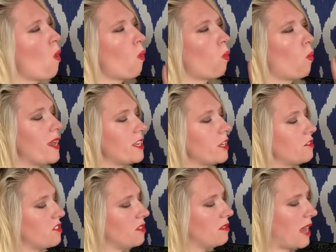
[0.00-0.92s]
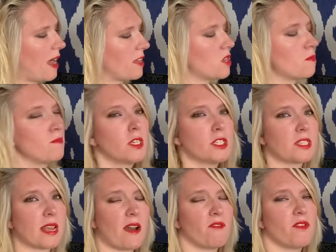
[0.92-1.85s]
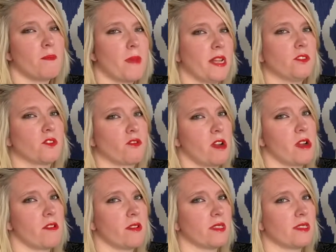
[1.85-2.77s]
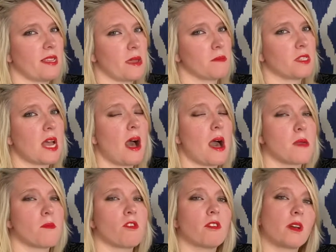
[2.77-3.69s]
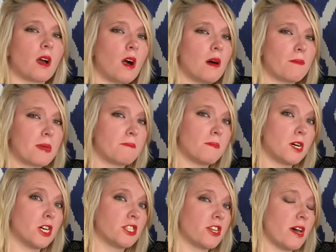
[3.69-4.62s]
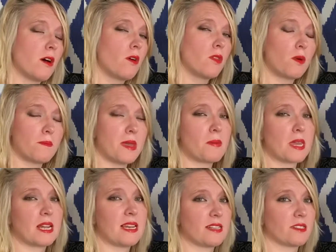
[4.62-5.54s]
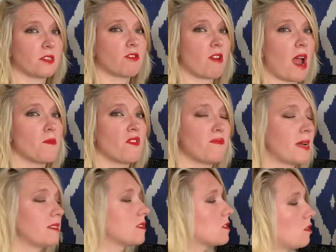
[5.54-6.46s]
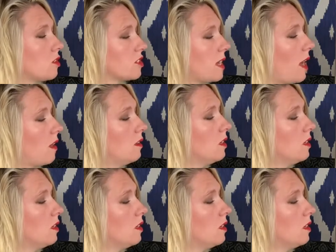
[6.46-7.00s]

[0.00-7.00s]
When you do that, you must have the mens rea at the same time, or it can't be murder, though it may be a lesser crime of manslaughter.